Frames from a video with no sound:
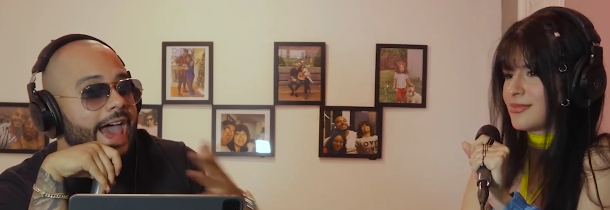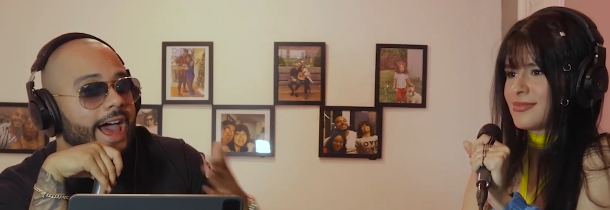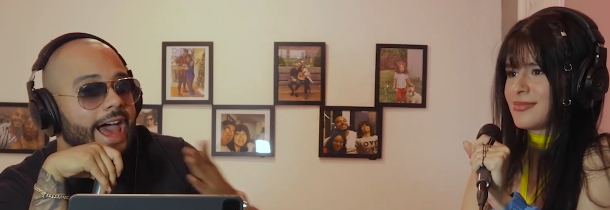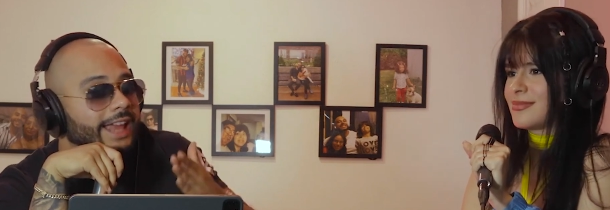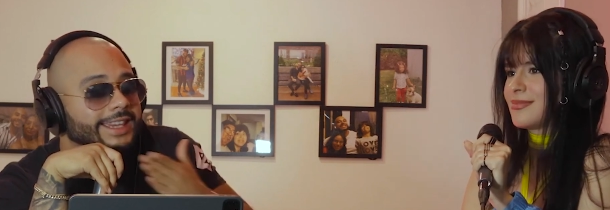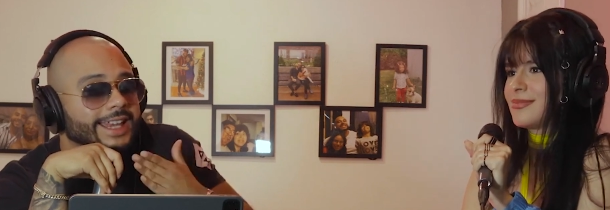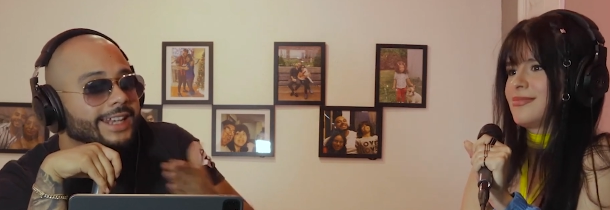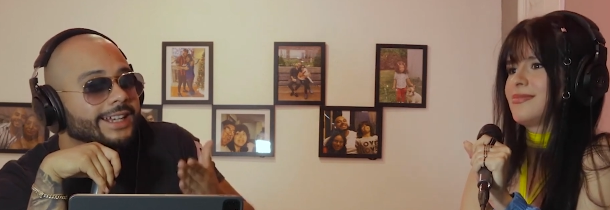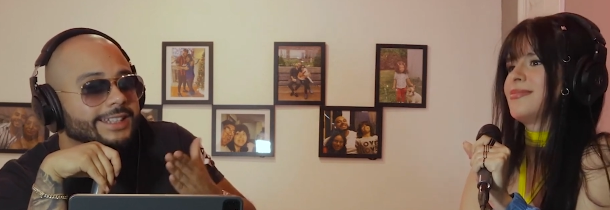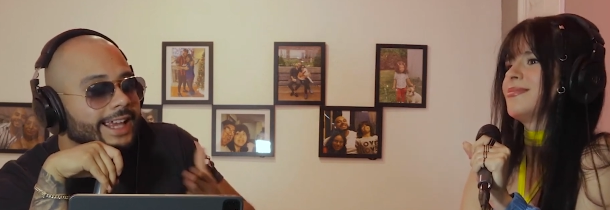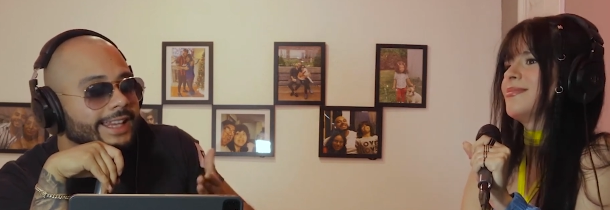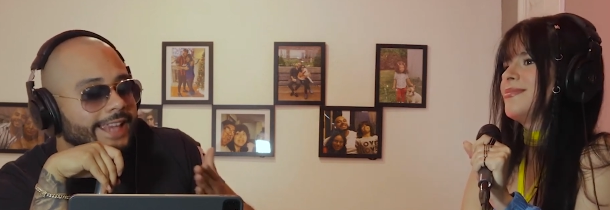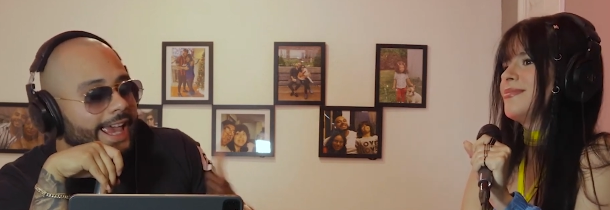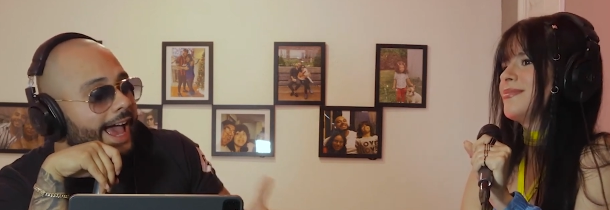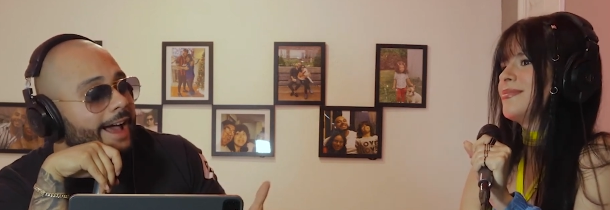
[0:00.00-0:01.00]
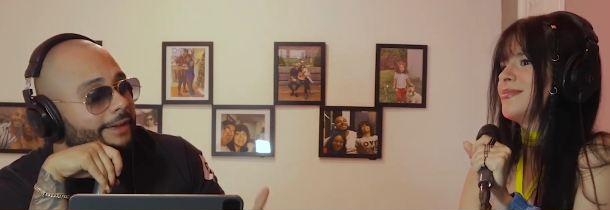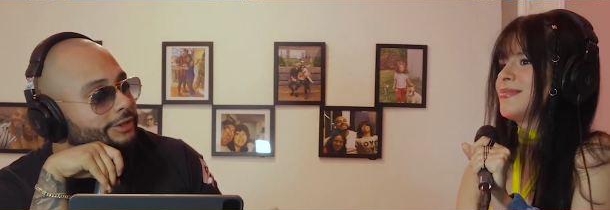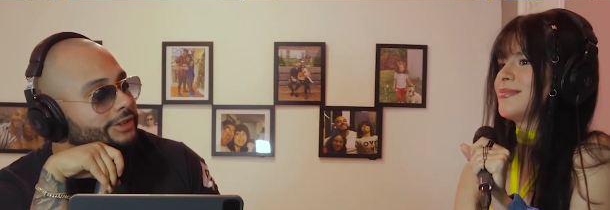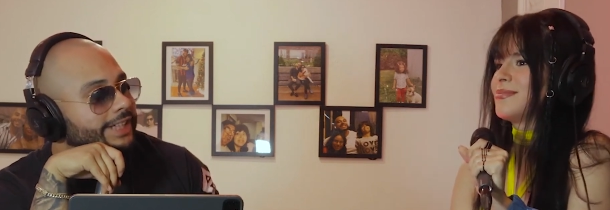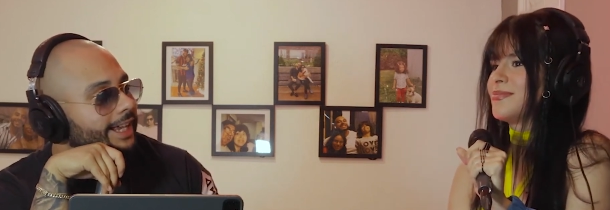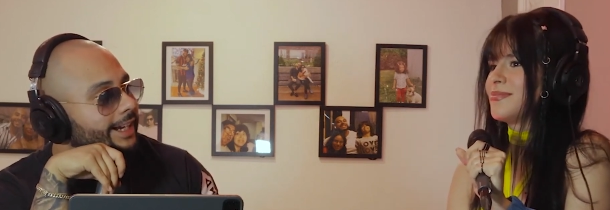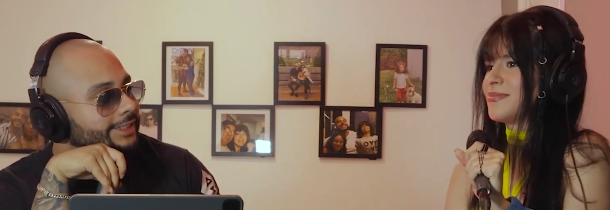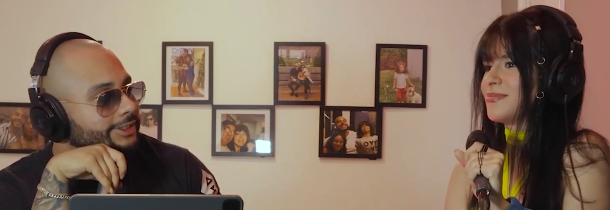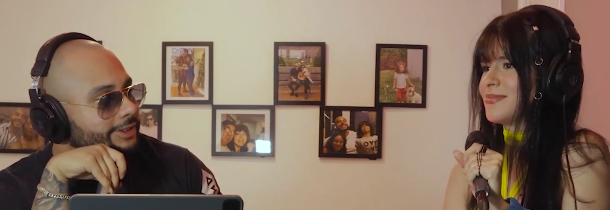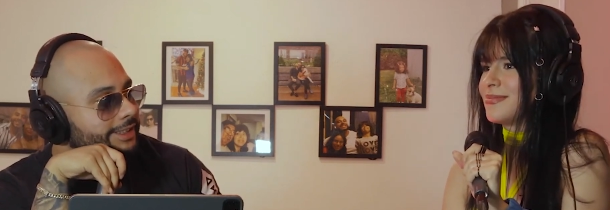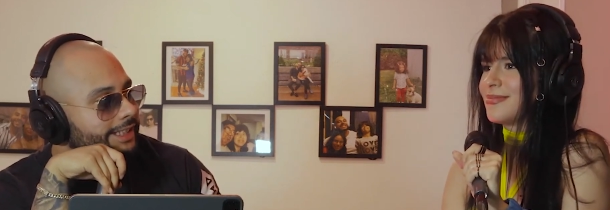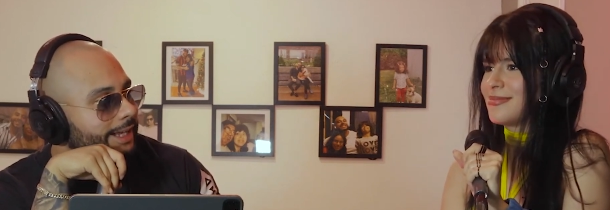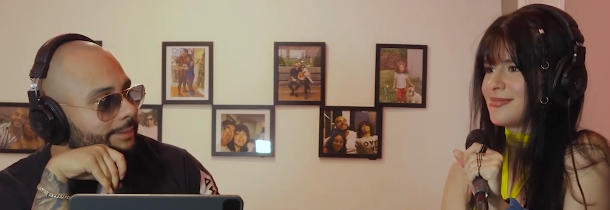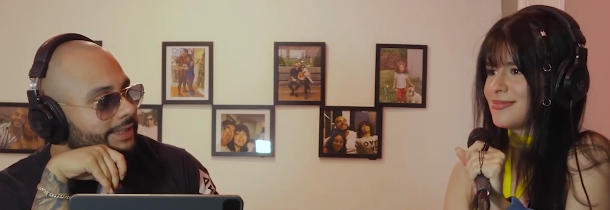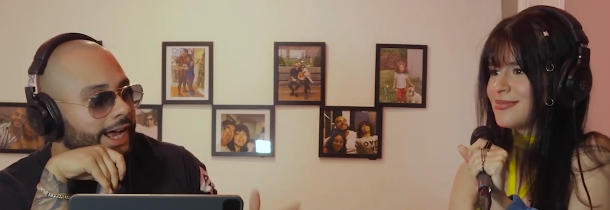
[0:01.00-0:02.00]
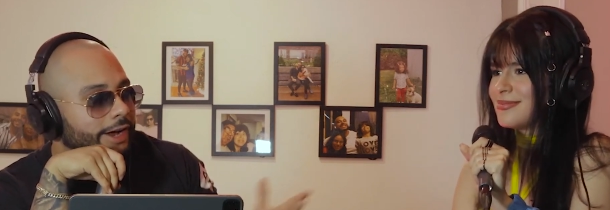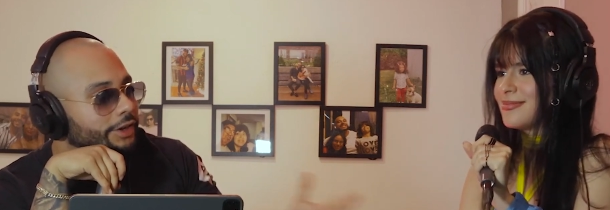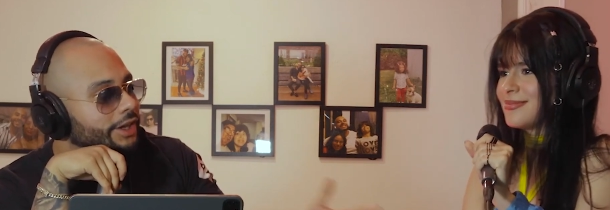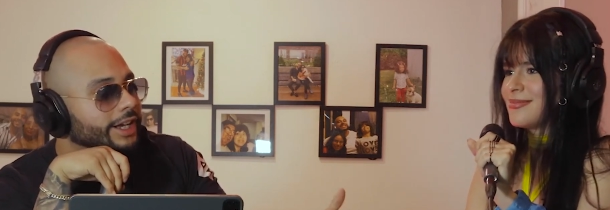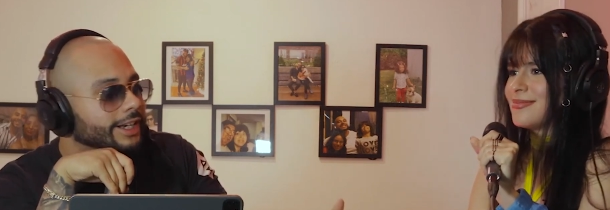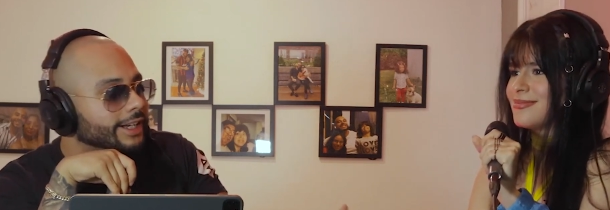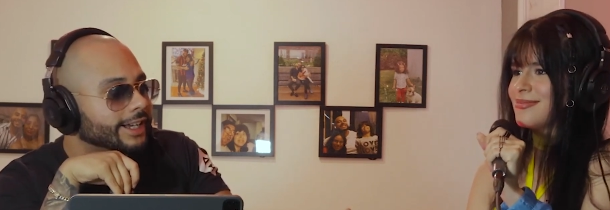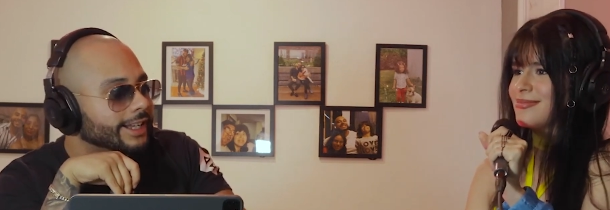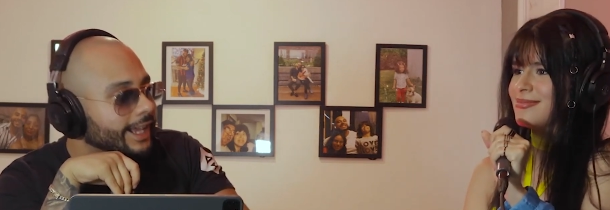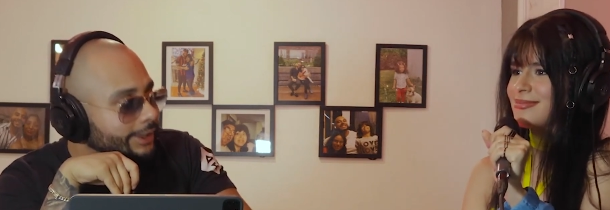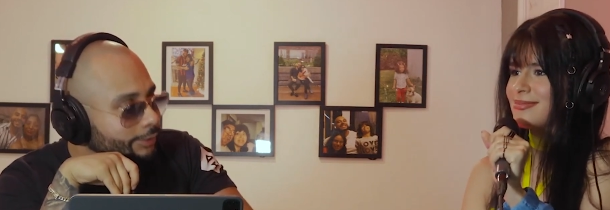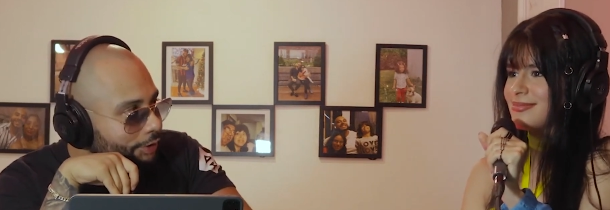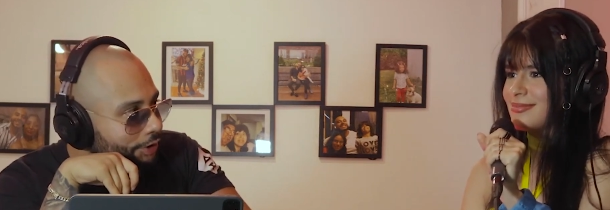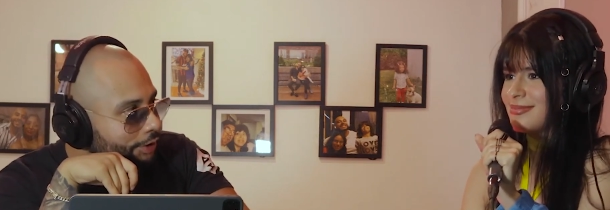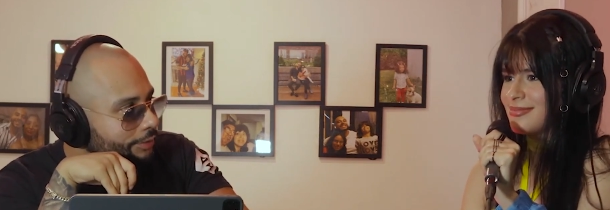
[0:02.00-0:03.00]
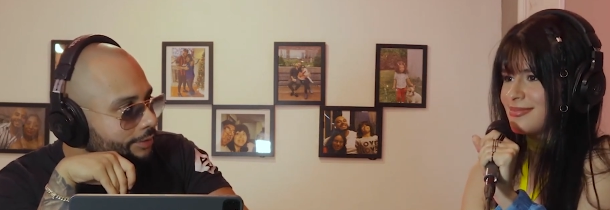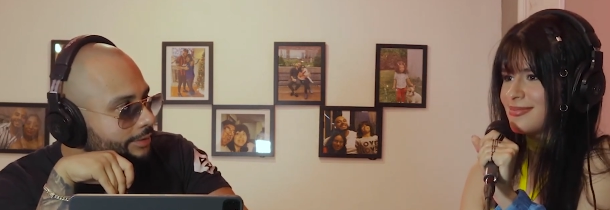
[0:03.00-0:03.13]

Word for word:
Speaker 1: ha at the end of the day, they have to slide into the D Ms. How are they going to connect with